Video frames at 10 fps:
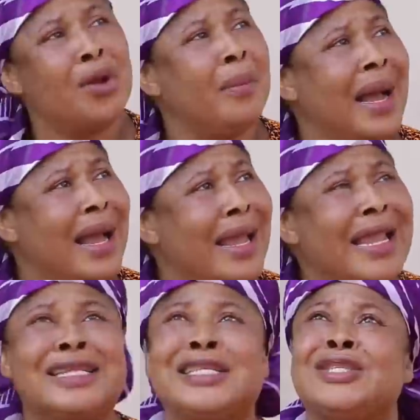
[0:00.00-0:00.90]
Norma,
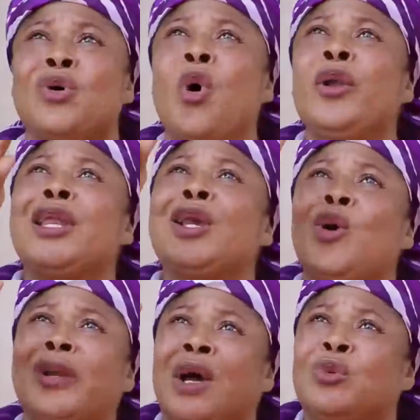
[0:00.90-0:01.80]
it is only
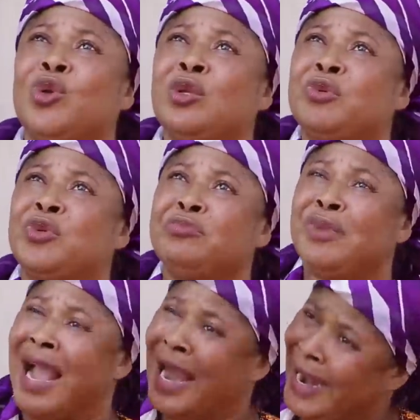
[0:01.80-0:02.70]
God that will judge
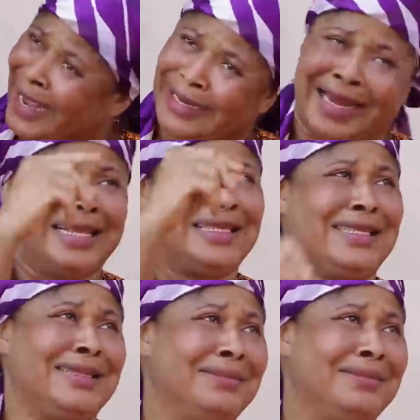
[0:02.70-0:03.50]
between me and Agnes.